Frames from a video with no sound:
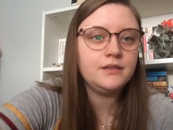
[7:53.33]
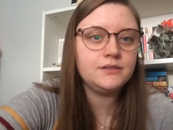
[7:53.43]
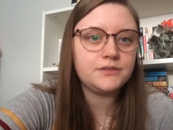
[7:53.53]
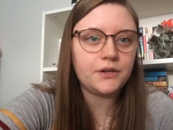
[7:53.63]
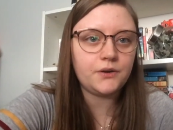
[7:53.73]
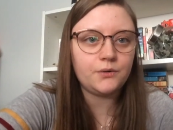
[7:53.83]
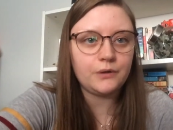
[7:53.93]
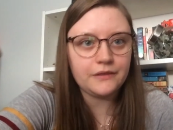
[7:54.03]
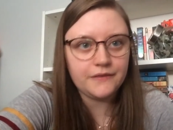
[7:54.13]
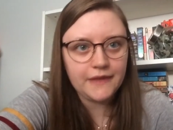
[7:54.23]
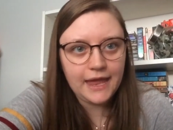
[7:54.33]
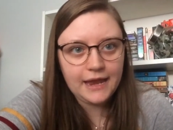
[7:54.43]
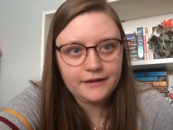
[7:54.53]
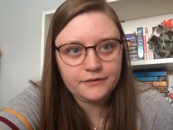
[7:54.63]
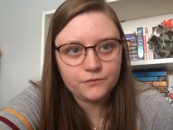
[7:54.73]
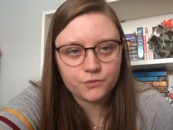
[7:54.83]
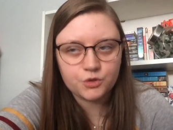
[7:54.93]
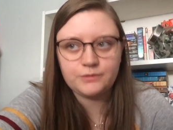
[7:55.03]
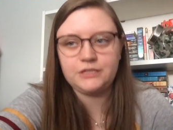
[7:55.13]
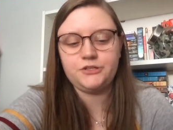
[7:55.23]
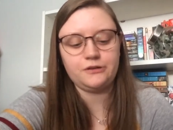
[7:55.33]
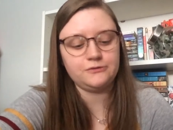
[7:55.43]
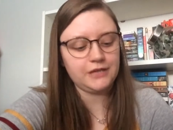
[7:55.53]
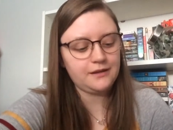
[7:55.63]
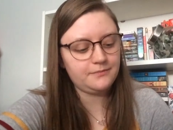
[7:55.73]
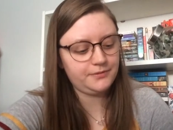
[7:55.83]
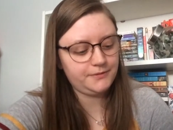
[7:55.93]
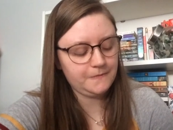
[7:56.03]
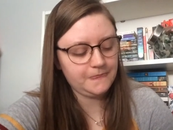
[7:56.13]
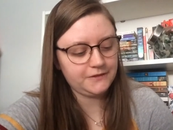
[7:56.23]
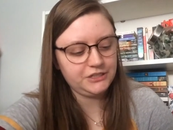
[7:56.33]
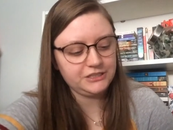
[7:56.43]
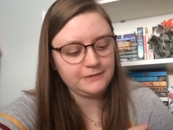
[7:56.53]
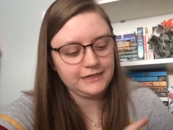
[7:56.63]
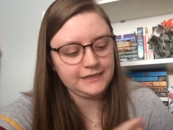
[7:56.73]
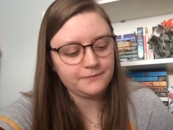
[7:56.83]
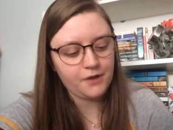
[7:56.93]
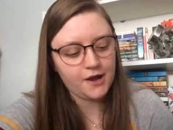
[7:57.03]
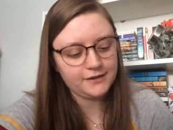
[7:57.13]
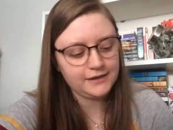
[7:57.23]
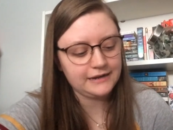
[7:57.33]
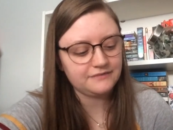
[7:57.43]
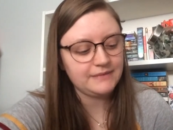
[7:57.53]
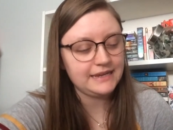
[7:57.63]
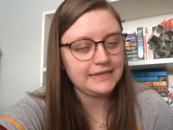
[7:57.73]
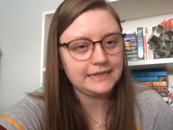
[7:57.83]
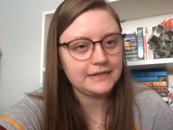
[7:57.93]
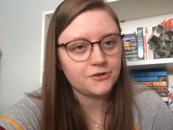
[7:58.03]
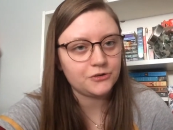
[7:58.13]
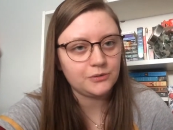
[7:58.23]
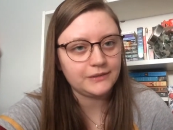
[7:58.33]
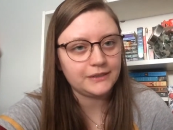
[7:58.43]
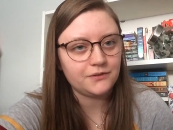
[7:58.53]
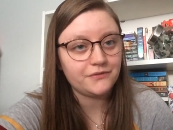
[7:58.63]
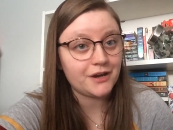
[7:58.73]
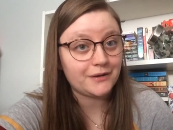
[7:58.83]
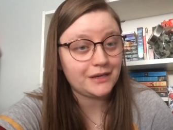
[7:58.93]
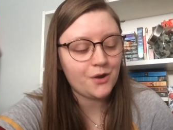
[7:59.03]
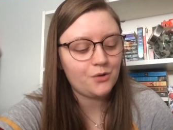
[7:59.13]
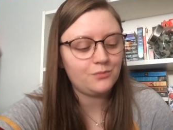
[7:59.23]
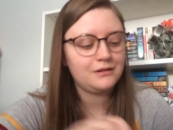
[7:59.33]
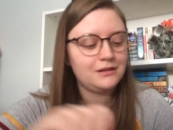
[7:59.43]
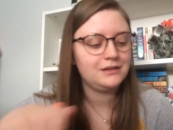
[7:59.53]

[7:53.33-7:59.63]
So then Ruby shows up. She's been in the pot kind of making it her own little fairy home.